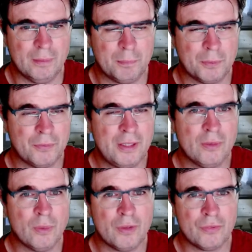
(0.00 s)

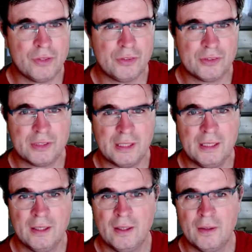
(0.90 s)
Pareto efficiency
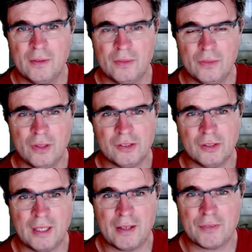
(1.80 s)
does not
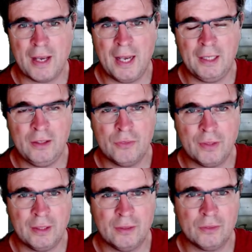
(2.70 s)
have
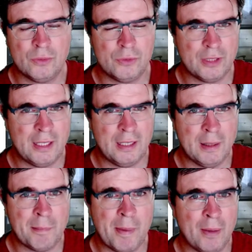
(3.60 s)
anything to say
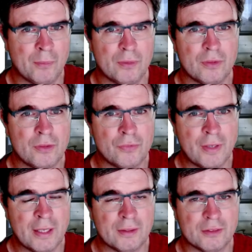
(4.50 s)
about the
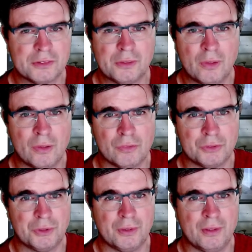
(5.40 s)
fairness of a
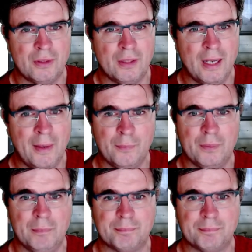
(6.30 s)
certain outcome.